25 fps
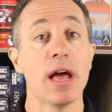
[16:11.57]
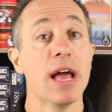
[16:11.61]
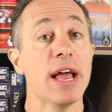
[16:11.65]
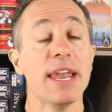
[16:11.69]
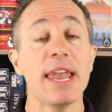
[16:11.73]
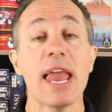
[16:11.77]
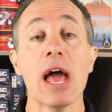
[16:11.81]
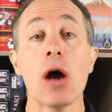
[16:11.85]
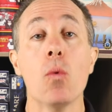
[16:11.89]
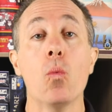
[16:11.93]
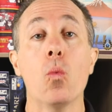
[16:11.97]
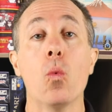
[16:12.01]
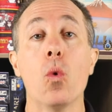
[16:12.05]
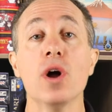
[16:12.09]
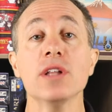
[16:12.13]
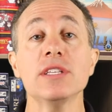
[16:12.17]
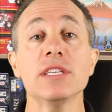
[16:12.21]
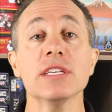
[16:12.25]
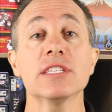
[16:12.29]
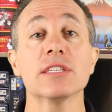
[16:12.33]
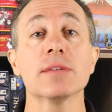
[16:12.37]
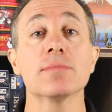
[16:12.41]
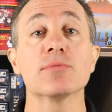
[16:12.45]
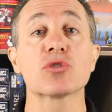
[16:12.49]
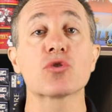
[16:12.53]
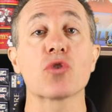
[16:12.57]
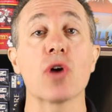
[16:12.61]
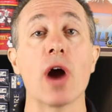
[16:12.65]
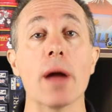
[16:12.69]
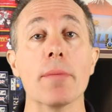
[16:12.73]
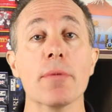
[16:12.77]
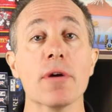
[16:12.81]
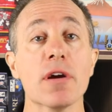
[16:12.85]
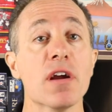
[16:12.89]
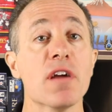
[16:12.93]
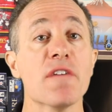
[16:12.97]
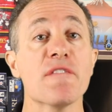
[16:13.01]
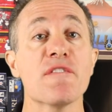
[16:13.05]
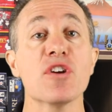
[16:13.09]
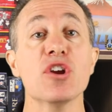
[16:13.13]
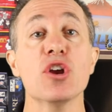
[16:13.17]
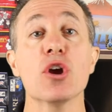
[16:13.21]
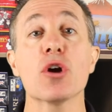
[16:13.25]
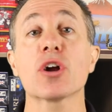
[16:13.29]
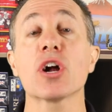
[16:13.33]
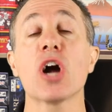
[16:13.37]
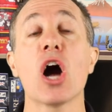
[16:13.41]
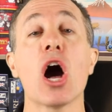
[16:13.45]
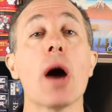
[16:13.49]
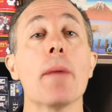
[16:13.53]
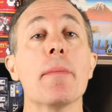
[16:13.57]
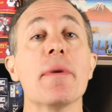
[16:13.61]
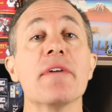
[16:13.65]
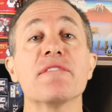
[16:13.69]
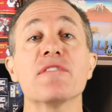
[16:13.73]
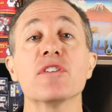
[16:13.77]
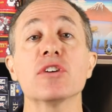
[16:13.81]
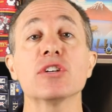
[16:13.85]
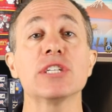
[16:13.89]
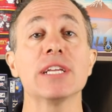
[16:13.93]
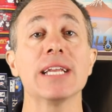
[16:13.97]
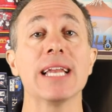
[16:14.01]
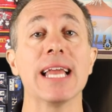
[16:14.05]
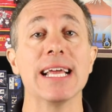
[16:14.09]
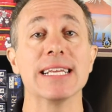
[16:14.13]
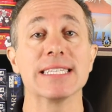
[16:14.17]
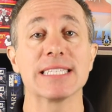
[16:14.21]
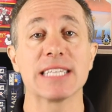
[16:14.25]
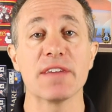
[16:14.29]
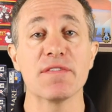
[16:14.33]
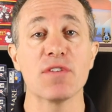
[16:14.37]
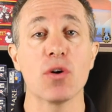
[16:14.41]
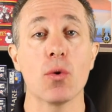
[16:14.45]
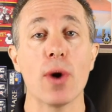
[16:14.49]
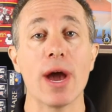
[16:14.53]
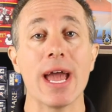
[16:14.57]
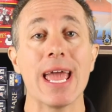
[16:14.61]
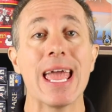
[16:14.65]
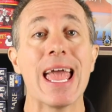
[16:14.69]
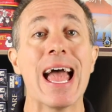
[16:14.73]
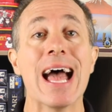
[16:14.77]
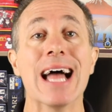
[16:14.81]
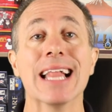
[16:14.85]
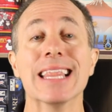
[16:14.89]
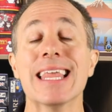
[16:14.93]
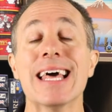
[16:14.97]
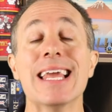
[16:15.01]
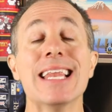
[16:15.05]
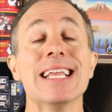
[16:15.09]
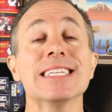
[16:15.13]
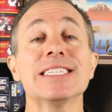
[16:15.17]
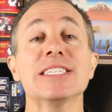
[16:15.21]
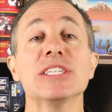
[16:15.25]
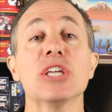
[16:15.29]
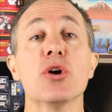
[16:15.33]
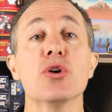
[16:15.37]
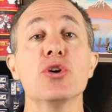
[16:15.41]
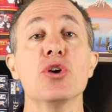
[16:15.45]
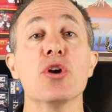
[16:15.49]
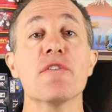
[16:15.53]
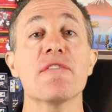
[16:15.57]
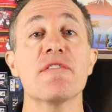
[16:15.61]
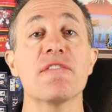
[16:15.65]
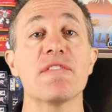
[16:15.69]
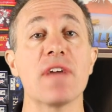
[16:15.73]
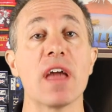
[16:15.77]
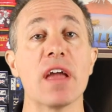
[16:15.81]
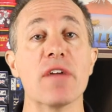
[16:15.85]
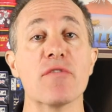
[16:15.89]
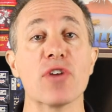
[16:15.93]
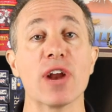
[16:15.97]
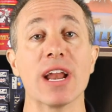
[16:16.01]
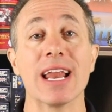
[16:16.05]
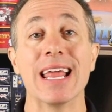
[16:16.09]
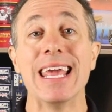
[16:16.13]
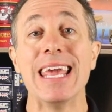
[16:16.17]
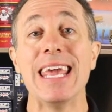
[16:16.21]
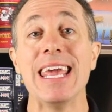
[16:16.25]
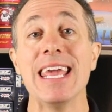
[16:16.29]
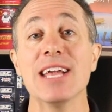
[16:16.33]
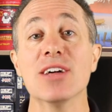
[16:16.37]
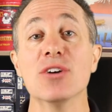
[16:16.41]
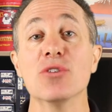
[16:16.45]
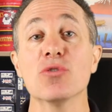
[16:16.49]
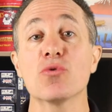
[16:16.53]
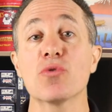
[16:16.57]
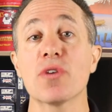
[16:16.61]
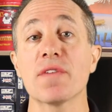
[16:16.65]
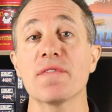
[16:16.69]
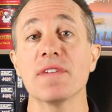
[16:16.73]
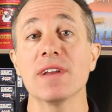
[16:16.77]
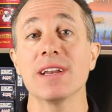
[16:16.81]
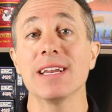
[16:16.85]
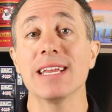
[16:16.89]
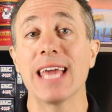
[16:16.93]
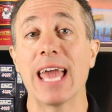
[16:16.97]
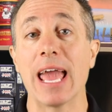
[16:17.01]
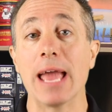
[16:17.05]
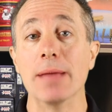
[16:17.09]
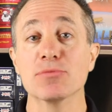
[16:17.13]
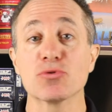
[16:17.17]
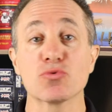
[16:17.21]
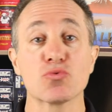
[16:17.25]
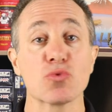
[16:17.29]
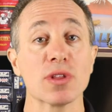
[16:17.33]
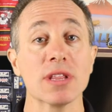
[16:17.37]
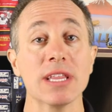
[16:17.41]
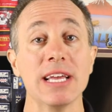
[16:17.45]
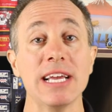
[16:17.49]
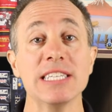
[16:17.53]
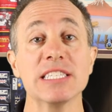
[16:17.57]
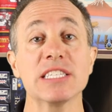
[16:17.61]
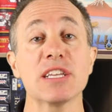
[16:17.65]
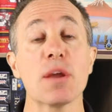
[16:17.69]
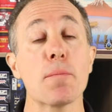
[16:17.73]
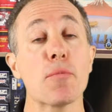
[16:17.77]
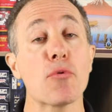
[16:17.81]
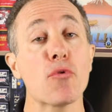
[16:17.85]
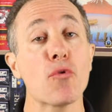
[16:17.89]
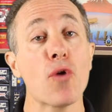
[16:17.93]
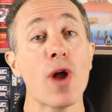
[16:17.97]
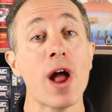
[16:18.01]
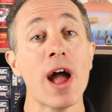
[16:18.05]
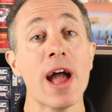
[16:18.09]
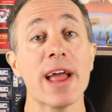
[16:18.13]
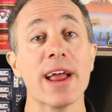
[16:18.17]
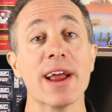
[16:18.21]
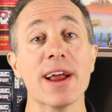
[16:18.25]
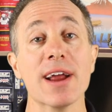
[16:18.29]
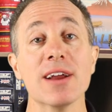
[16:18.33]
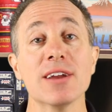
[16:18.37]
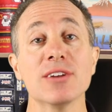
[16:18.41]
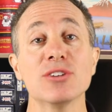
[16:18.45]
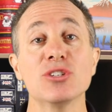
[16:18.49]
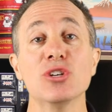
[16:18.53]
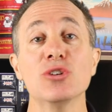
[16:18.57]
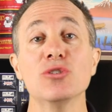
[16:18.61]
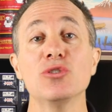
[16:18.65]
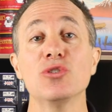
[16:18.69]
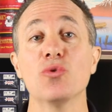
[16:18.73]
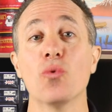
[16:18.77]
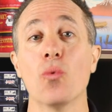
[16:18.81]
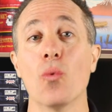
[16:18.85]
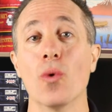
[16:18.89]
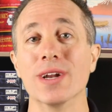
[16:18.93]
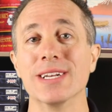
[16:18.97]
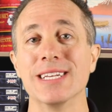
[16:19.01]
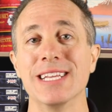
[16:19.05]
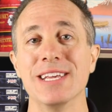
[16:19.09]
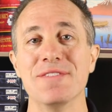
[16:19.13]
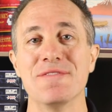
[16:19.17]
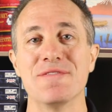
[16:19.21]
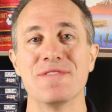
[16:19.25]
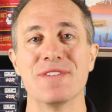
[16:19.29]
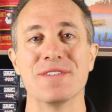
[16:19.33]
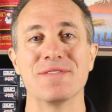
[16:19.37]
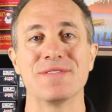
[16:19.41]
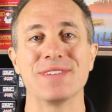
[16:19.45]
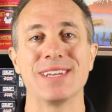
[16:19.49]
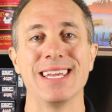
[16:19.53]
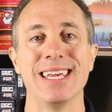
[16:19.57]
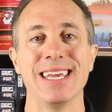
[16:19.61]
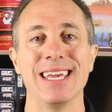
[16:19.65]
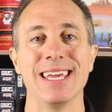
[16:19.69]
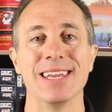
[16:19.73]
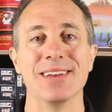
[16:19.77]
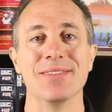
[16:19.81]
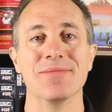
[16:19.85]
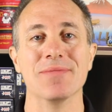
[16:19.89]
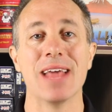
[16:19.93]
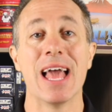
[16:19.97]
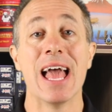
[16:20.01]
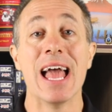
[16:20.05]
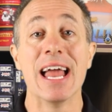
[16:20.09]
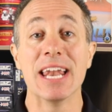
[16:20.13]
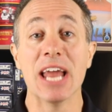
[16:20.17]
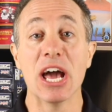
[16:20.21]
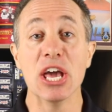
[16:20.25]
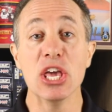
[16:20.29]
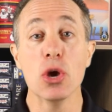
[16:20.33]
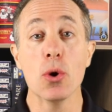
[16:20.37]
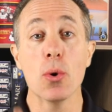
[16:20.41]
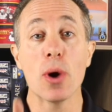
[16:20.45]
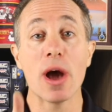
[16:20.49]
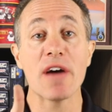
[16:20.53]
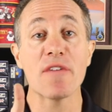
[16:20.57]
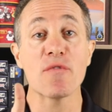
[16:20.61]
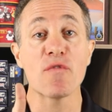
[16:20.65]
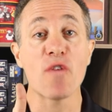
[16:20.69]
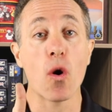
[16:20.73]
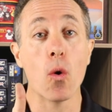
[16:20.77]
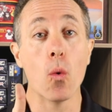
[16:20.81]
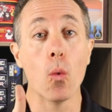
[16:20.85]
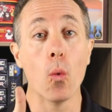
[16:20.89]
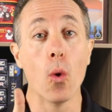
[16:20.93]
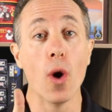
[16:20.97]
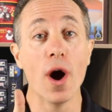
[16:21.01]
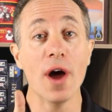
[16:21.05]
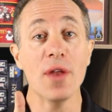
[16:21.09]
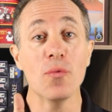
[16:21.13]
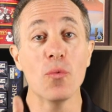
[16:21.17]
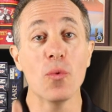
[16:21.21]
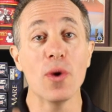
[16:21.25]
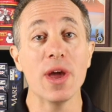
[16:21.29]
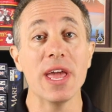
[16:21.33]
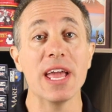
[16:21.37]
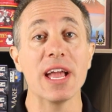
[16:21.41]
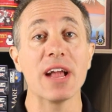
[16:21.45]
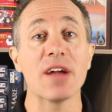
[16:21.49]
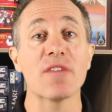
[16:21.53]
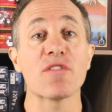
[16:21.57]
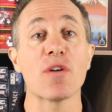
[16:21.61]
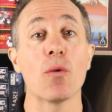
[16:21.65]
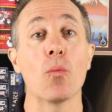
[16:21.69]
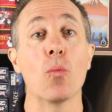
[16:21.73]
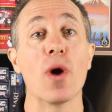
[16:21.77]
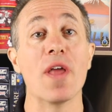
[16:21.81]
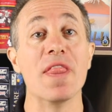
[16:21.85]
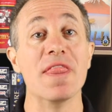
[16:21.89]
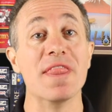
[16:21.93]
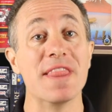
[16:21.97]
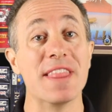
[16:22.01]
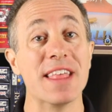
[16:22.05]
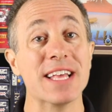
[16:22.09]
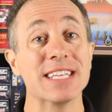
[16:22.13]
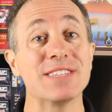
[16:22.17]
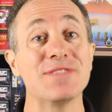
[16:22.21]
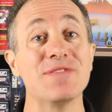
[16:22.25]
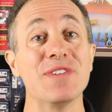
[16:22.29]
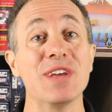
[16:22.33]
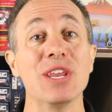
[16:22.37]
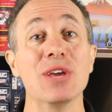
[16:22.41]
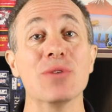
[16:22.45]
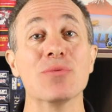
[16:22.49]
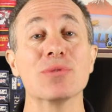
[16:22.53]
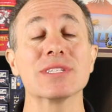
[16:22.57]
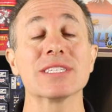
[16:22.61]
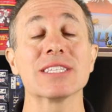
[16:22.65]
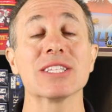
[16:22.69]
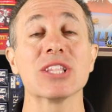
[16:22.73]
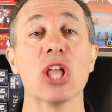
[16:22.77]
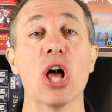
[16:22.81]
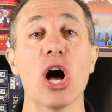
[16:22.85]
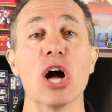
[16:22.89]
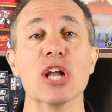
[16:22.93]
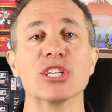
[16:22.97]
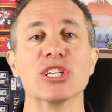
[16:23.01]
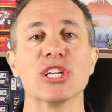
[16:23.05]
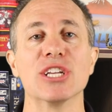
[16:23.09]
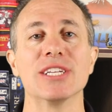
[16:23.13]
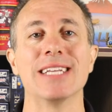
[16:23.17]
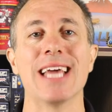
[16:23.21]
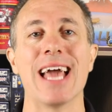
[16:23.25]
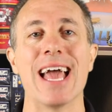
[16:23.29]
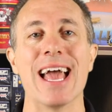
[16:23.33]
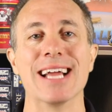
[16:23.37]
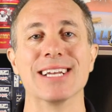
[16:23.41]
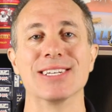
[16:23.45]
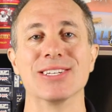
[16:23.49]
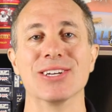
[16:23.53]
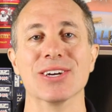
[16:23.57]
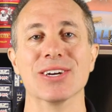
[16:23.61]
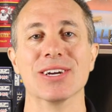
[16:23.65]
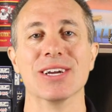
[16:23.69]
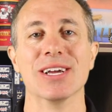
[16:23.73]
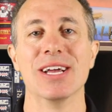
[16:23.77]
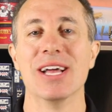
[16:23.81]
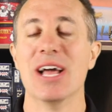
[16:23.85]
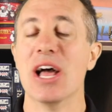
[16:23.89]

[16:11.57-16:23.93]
Now, once a subscriber, for your comment for today's giveaway, let us know your favorite Eagle-Gryphon games released prior to 2015. Now, you have 1 week from when this video was launched to enter.